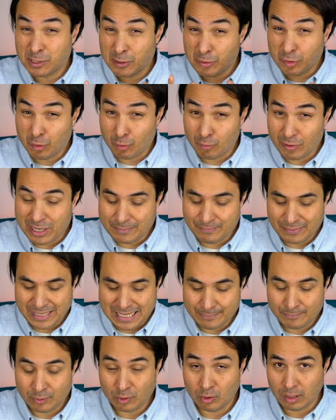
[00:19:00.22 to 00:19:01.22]
to three
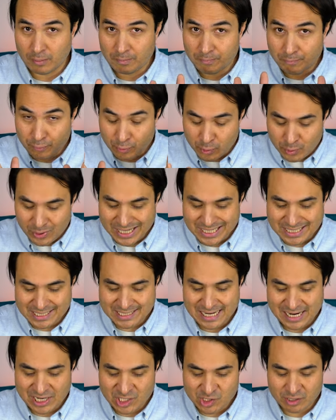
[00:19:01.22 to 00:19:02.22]
people brewing
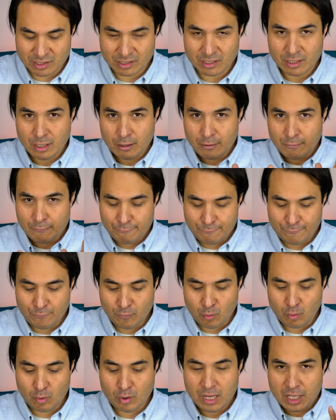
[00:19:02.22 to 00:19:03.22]
station
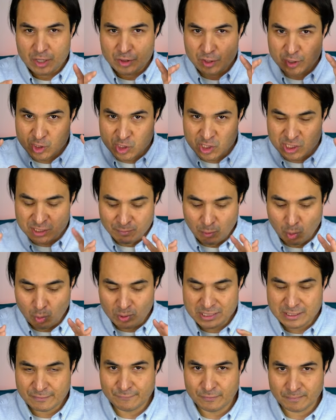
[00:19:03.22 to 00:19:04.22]
for the
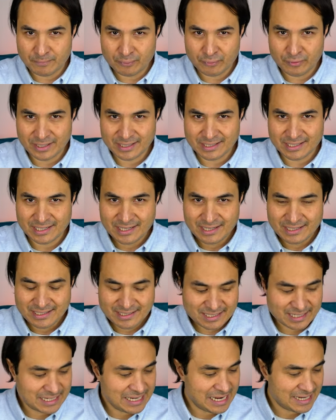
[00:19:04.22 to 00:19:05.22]
smallest footprint
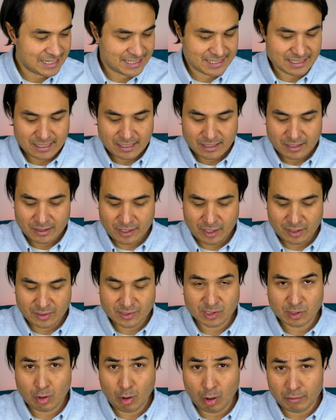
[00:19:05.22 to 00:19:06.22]
to get
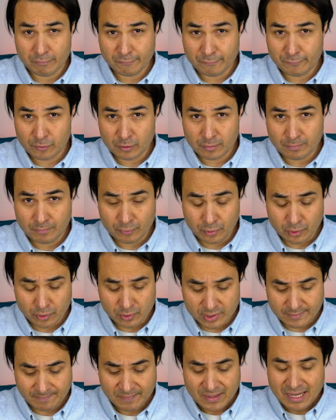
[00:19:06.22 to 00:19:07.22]
those Gong Fu
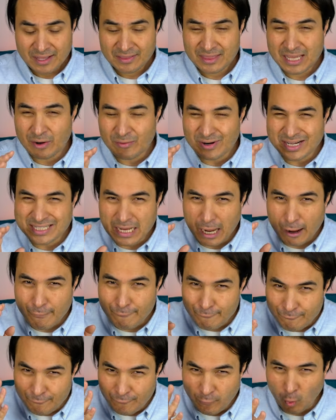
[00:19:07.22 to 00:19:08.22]
brews. There is a
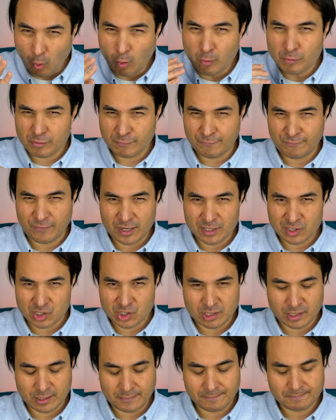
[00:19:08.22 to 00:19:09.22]
fourth
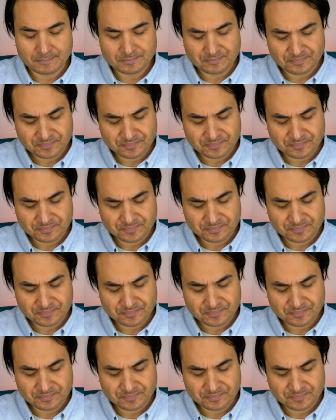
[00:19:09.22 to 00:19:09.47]
function